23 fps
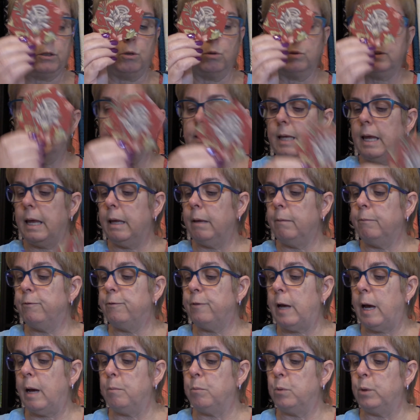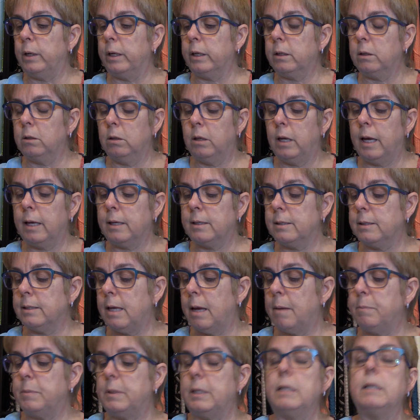So same fabric,
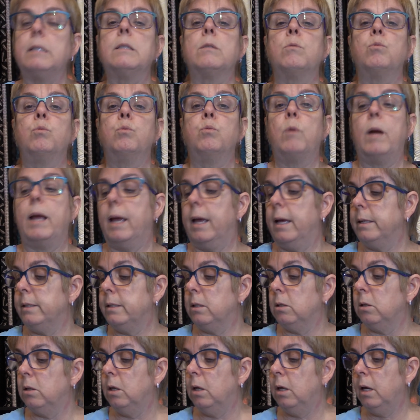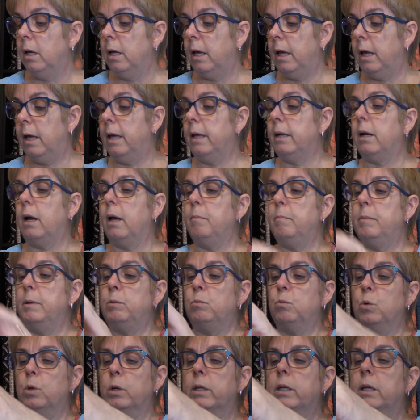except it's red. And I've
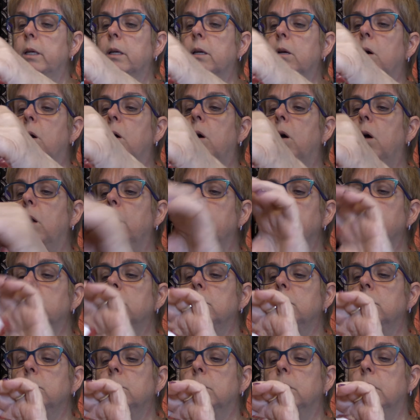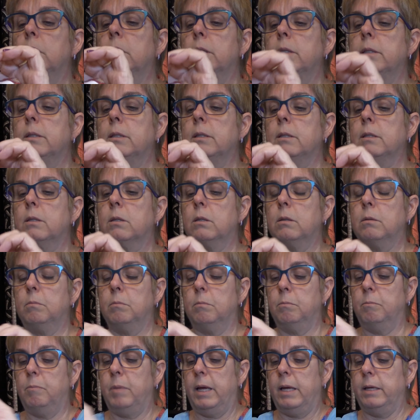been working on, ooh, this is
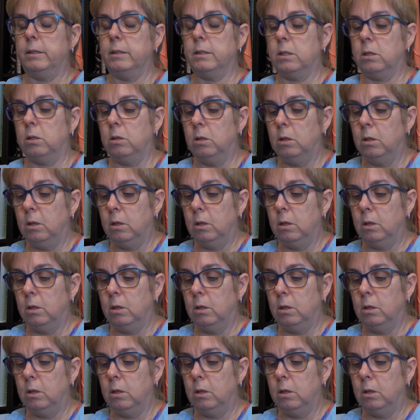bent.